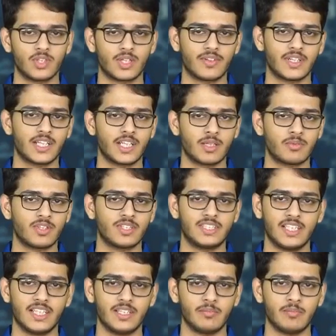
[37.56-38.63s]
motivated about
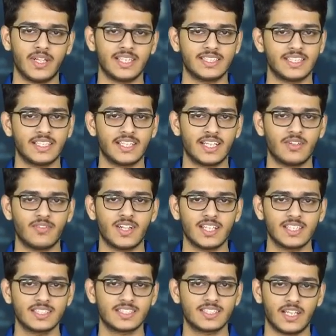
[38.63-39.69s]
JEE mains and
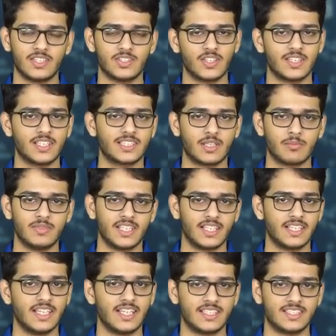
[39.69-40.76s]
advanced. Enjoy the
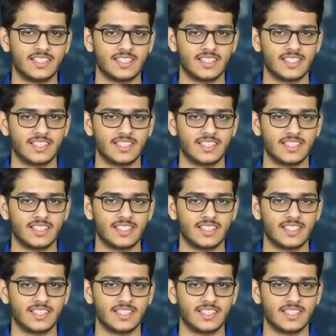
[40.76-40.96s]
subject. That